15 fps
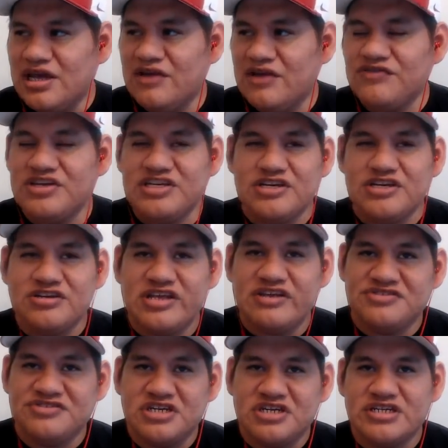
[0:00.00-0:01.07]
every year they've
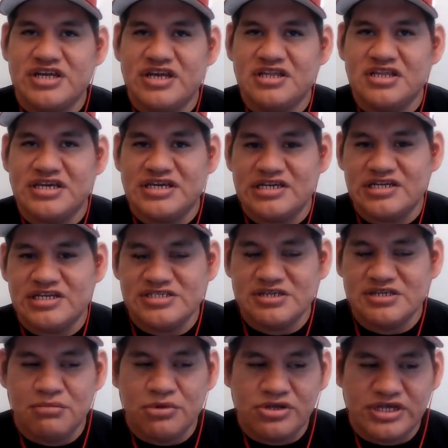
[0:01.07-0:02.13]
shut it down like in
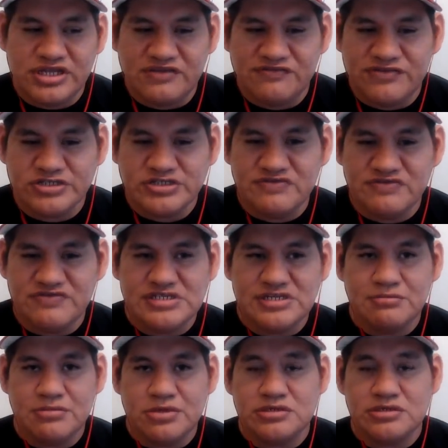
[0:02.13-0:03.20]
December, like the first of
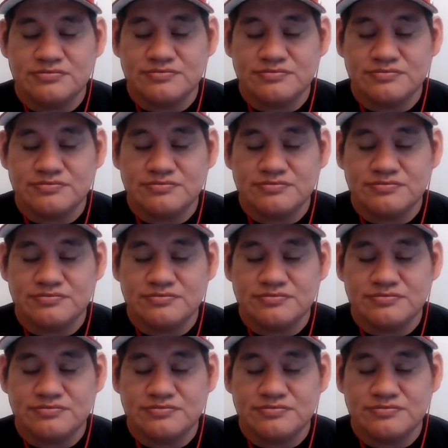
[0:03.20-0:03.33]
December.